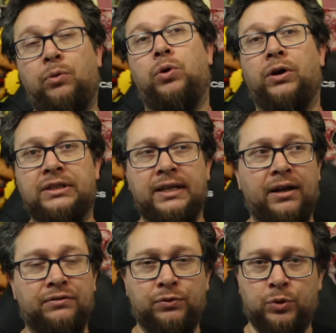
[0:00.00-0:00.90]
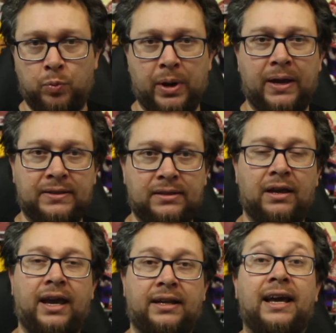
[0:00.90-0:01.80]
works out for the best
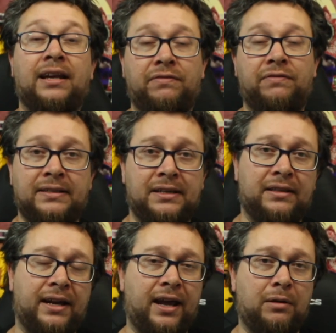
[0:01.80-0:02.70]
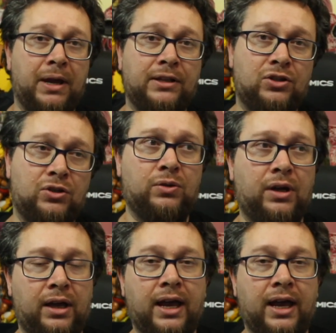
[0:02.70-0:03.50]
at elevating that anime to uh,